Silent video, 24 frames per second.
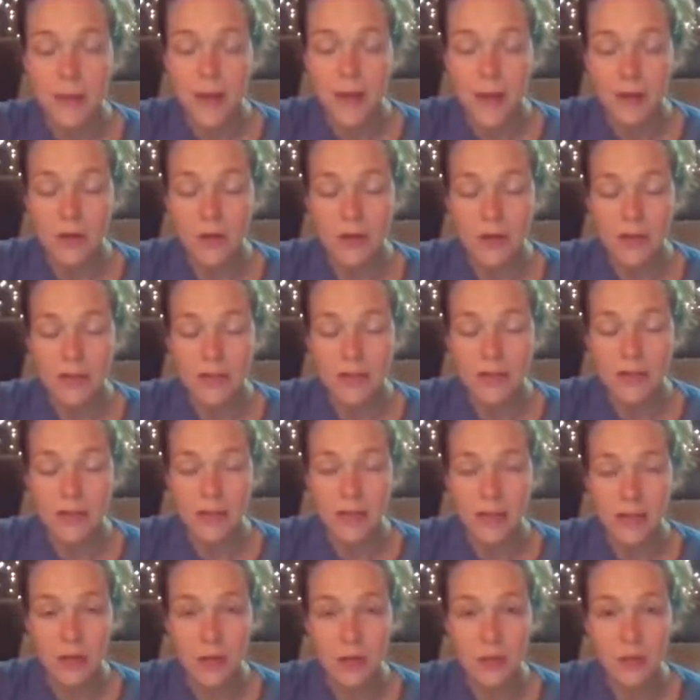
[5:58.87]
And you're going to
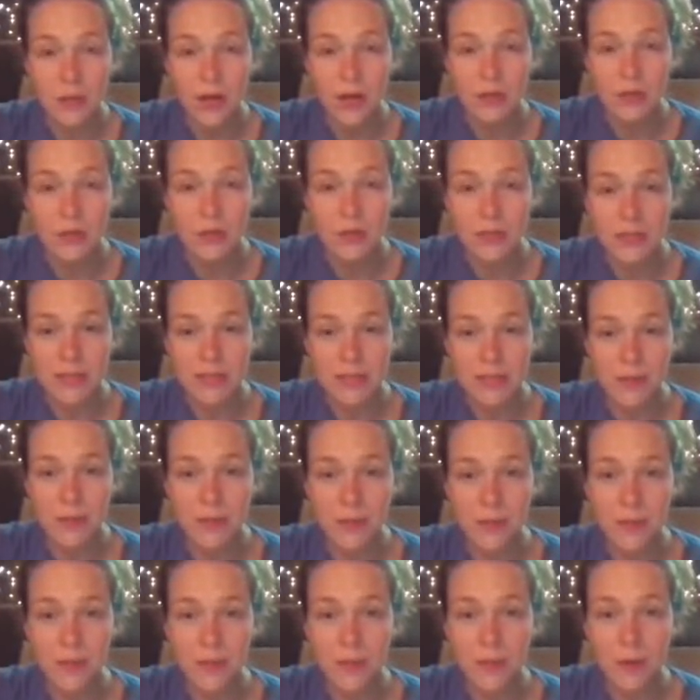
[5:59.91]
see that you gradually
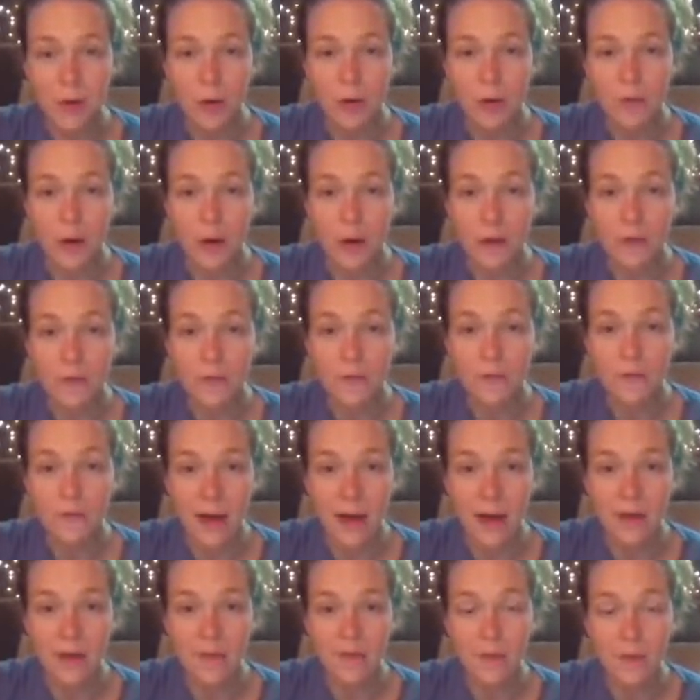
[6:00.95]
step up the ProBio
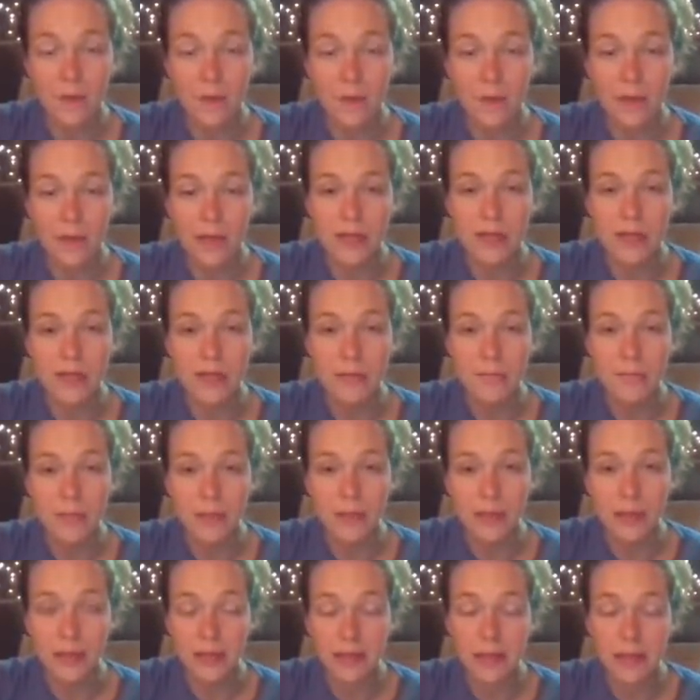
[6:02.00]
5. And the reason
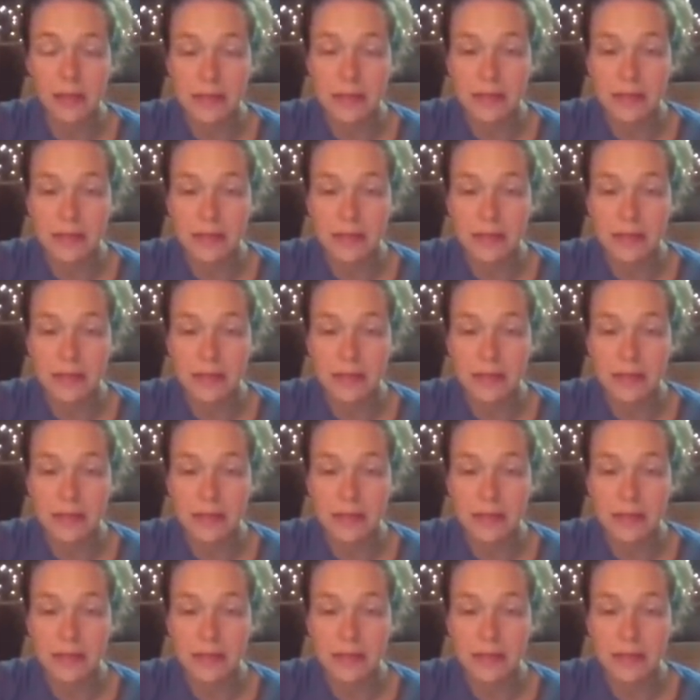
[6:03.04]
being